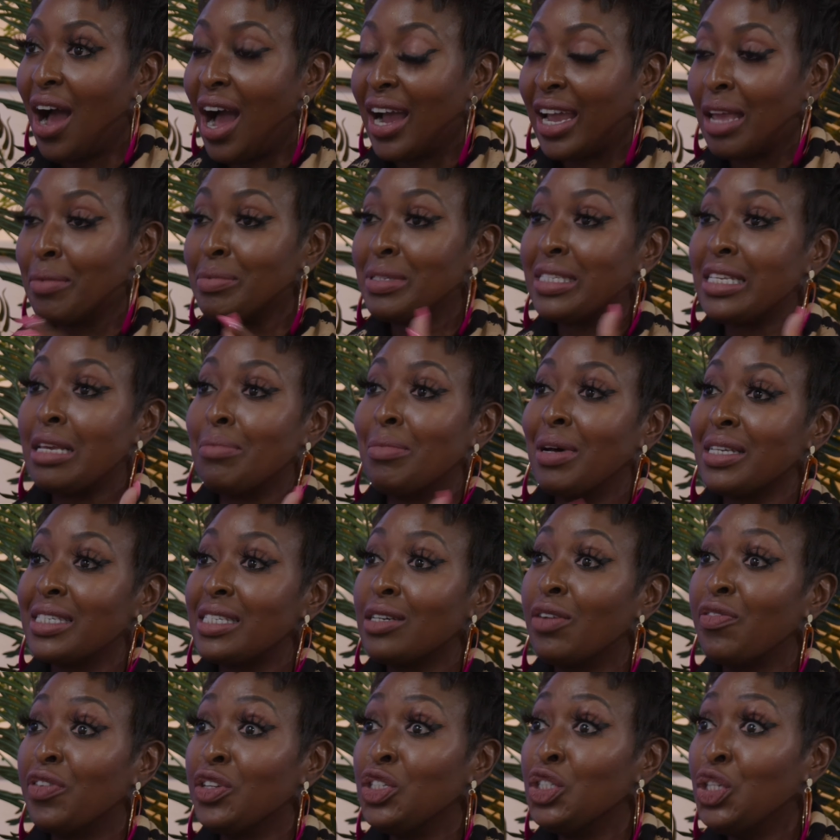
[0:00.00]
I keep seeing
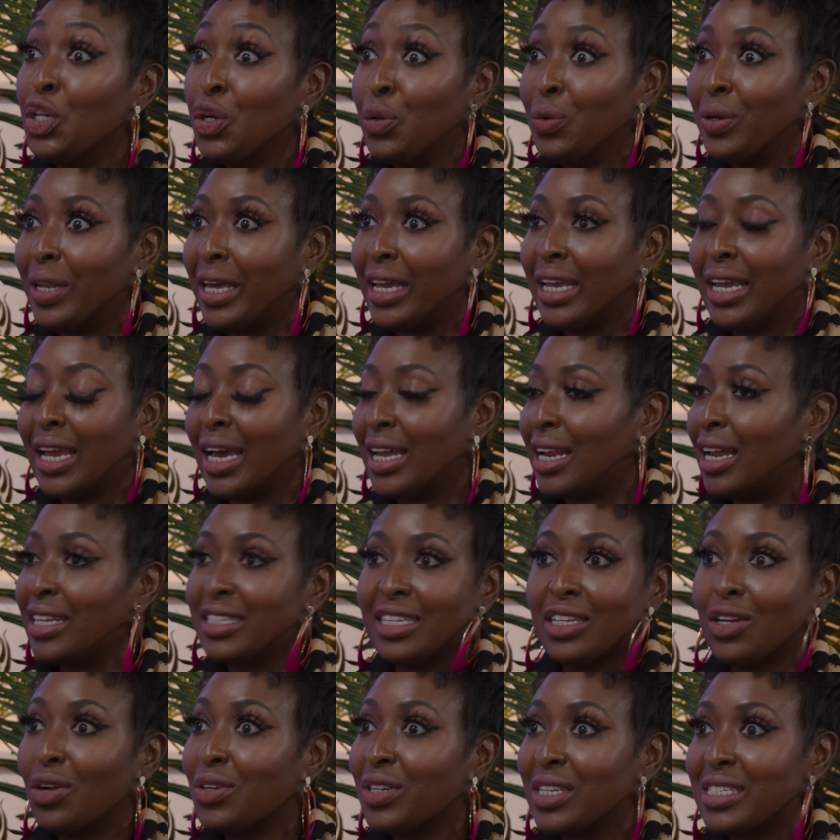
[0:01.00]
myself in uni and I
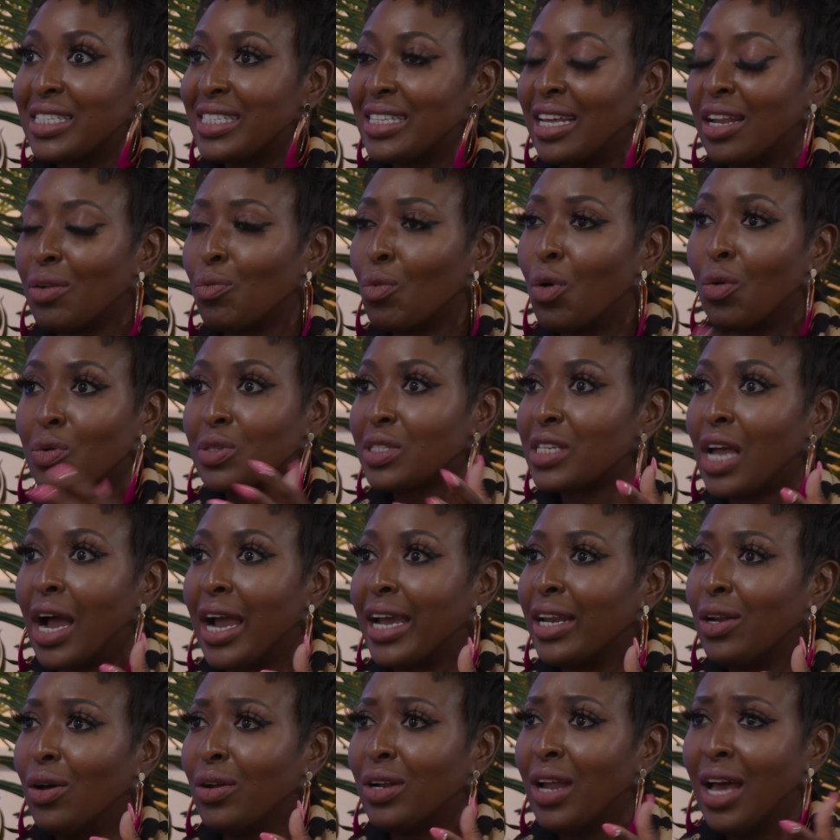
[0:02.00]
didn't understand what was
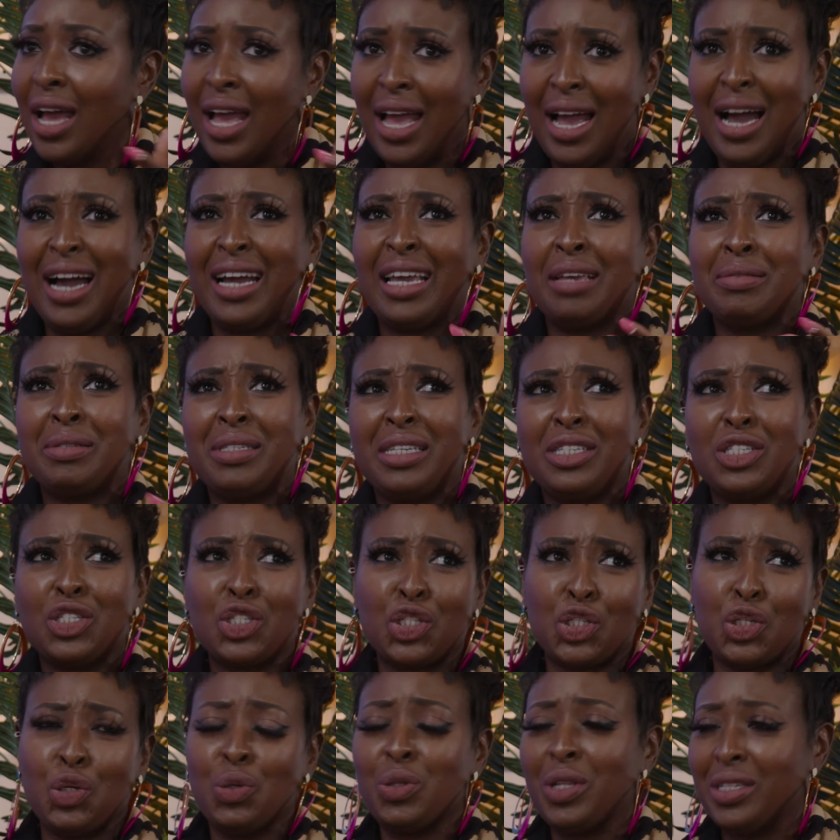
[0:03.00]
going on. I keep seeing
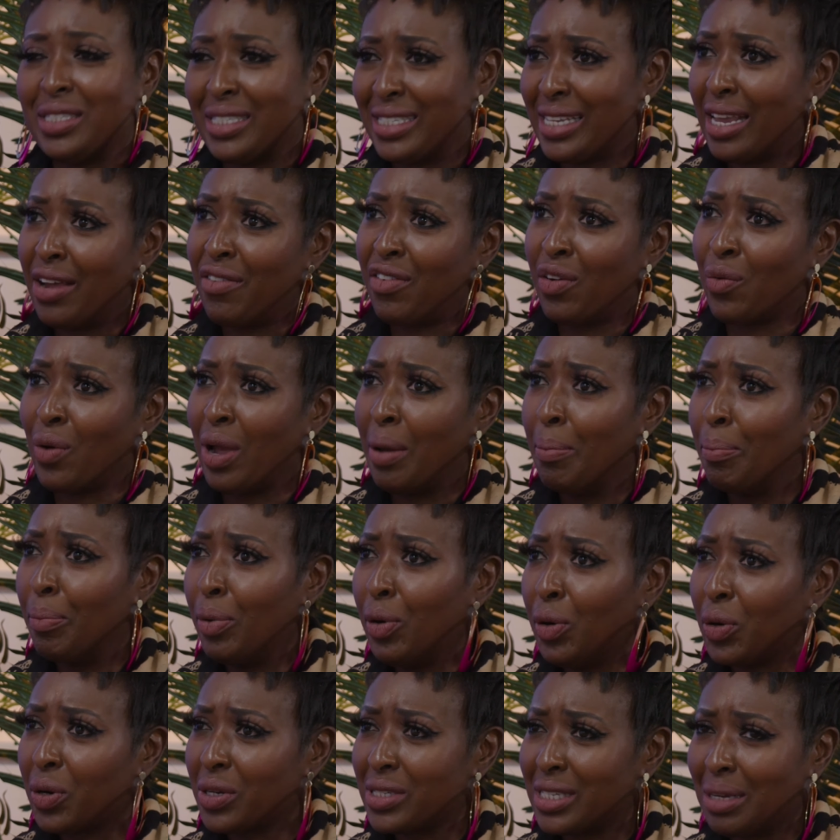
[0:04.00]
students everywhere in
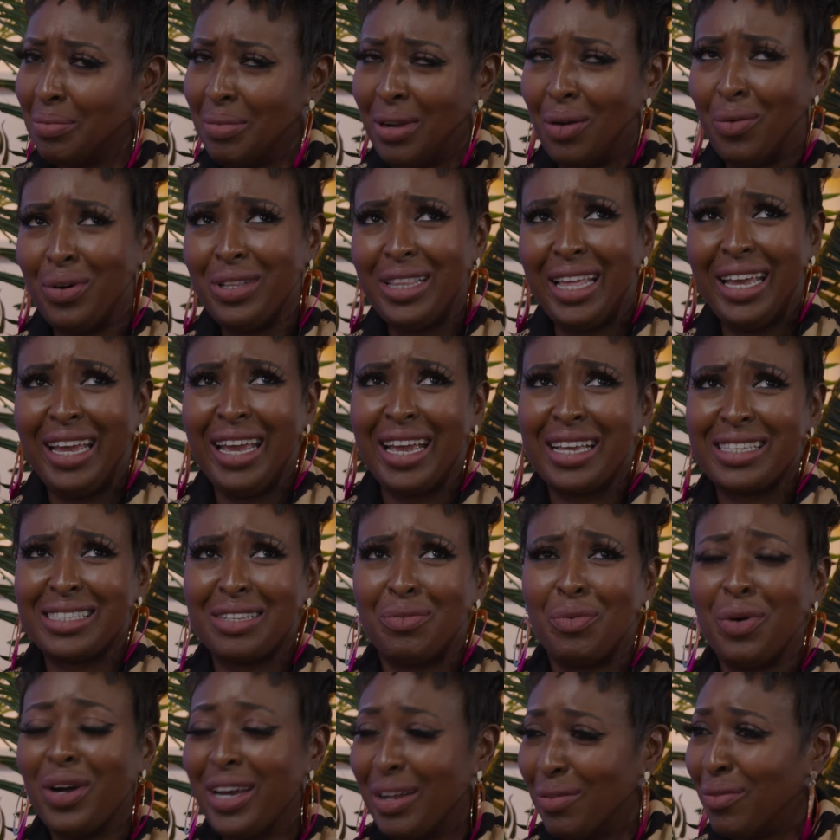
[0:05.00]
books. I'm like, what the heck?
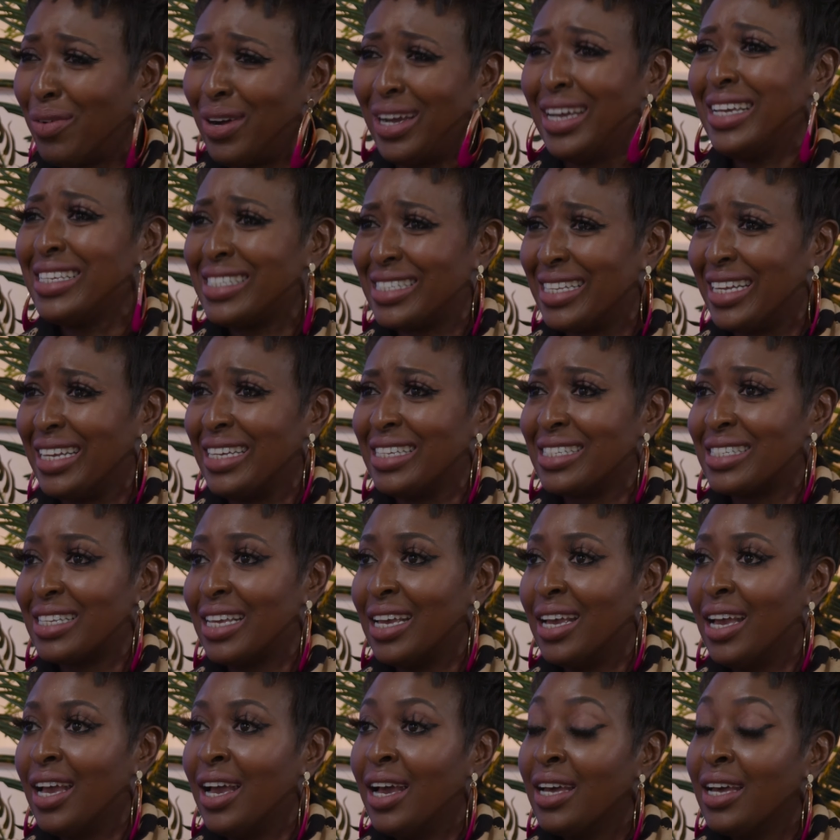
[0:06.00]
What is
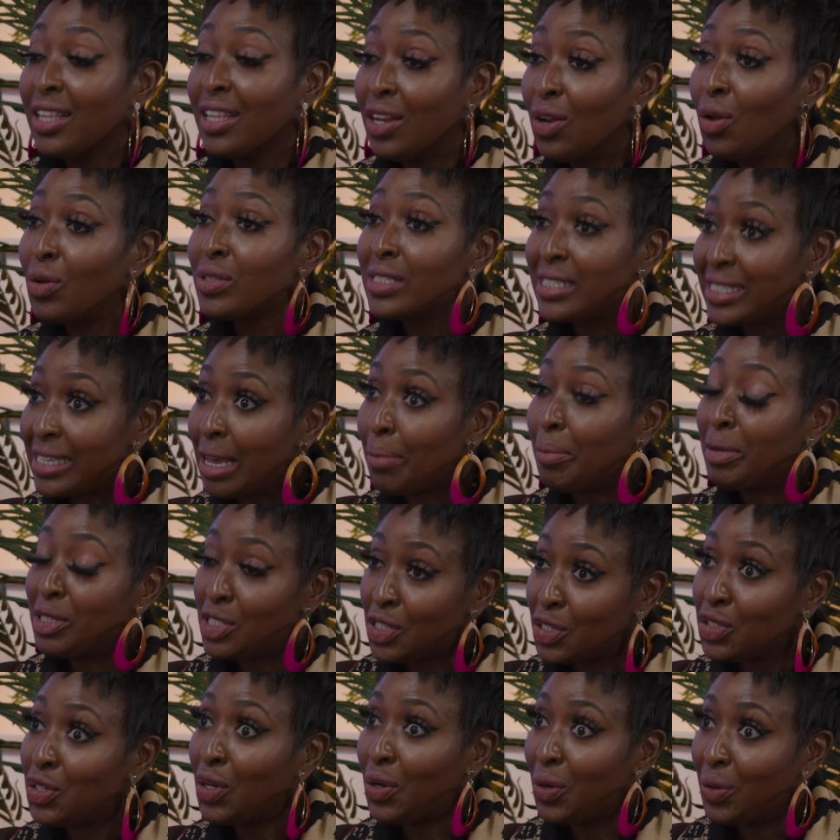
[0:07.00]
this? The Lord sent me
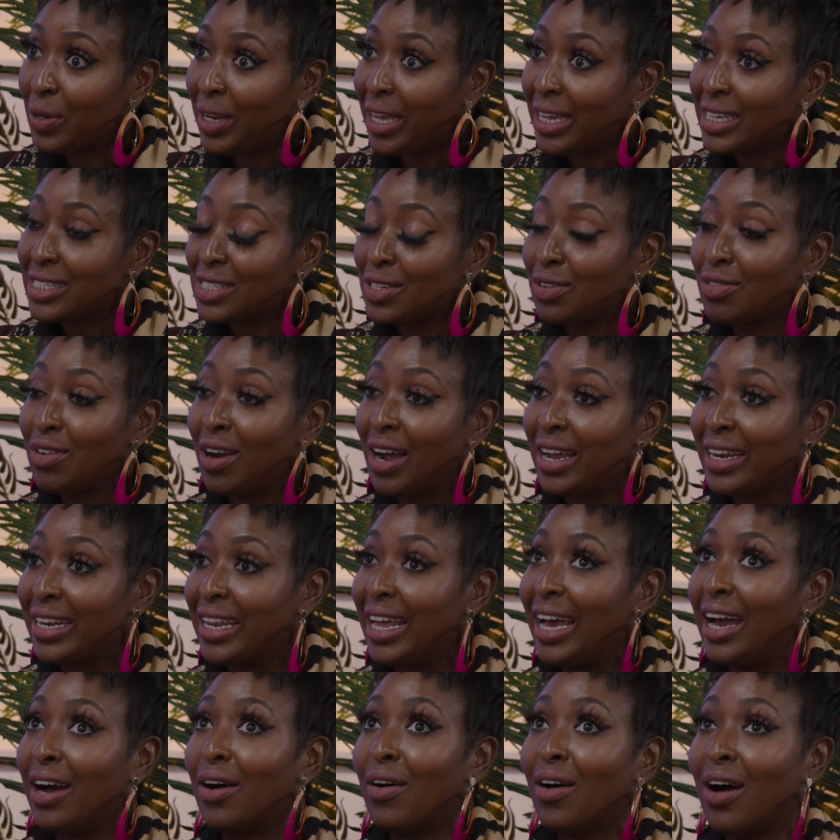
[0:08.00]
to uni. So right
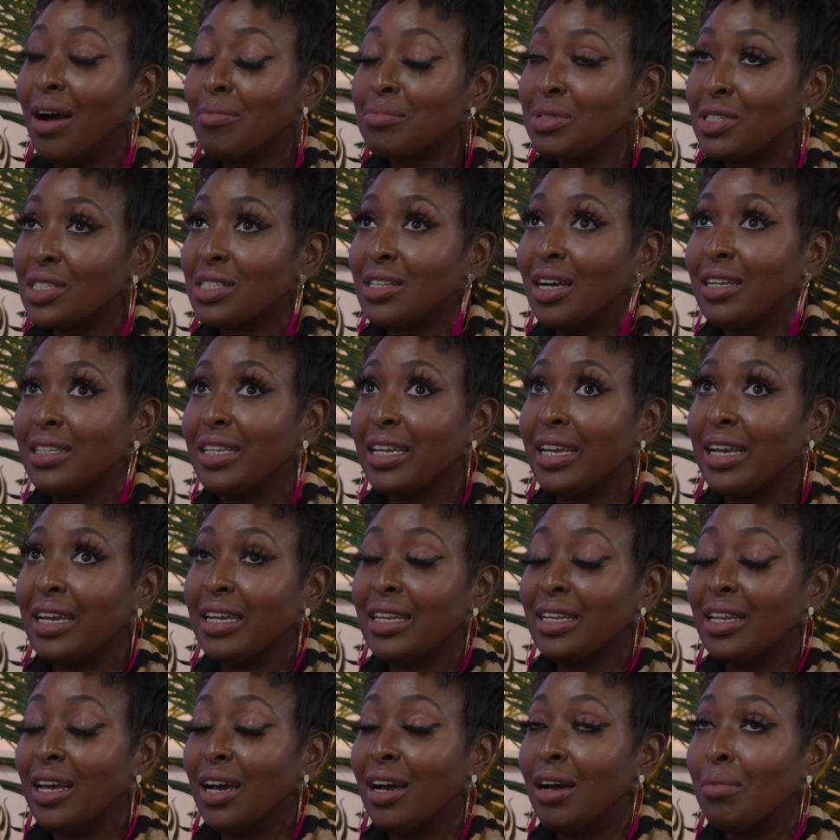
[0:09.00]
now I'm
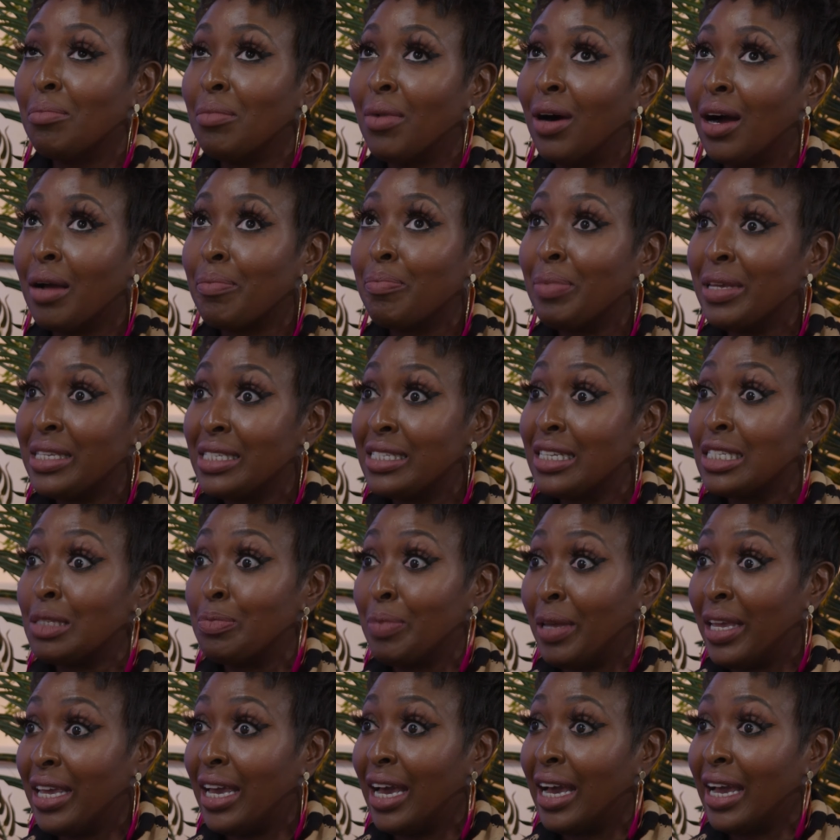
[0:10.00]
studying my
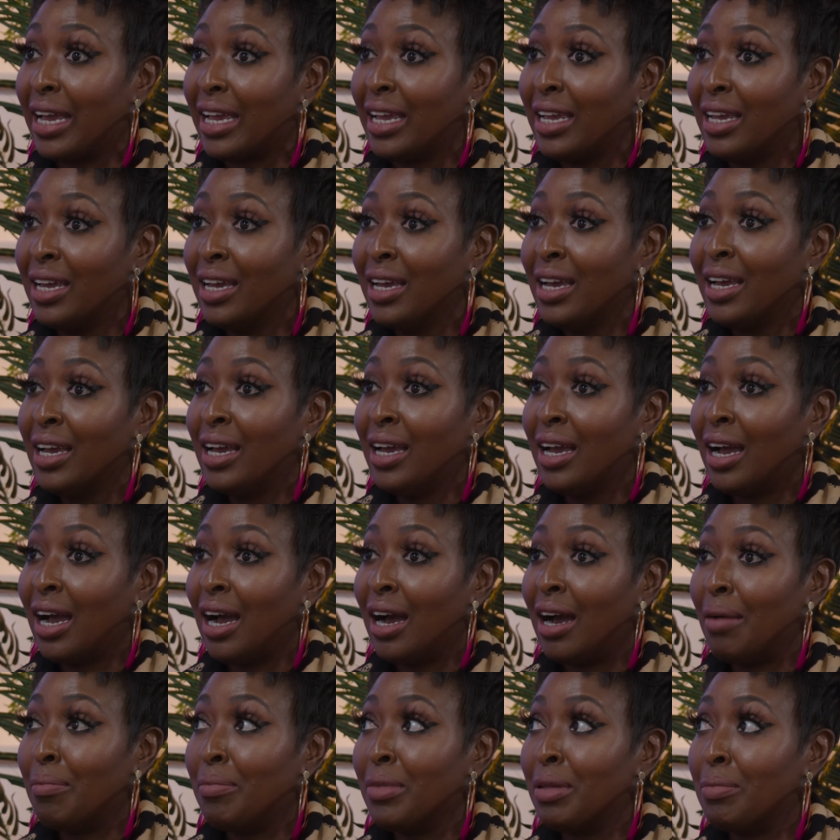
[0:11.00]
business BA.
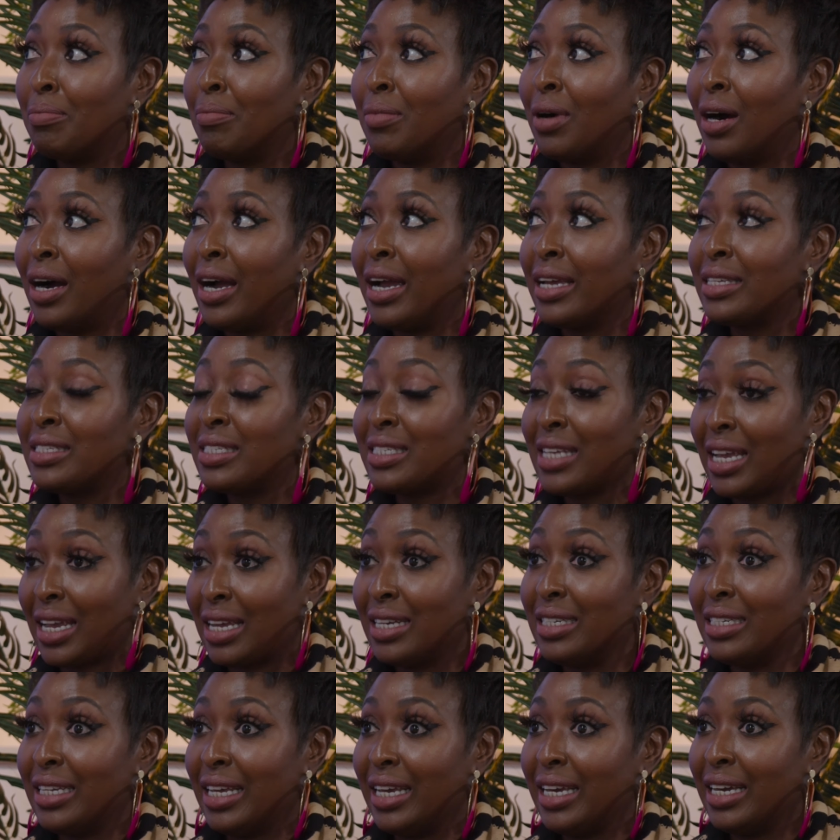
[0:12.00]
I'm in my
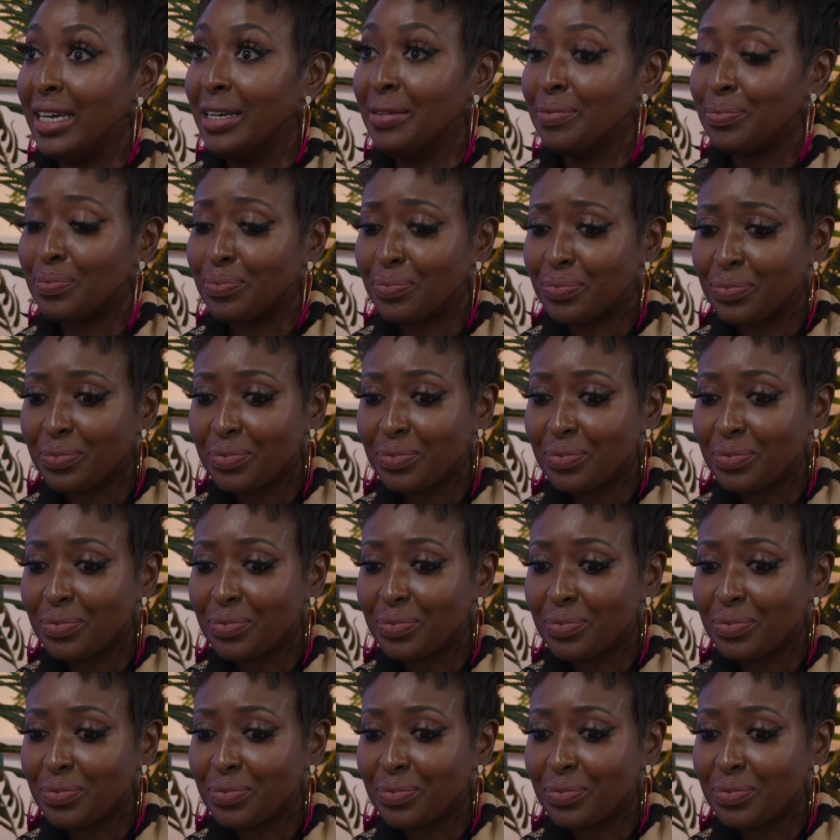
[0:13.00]
2nd year.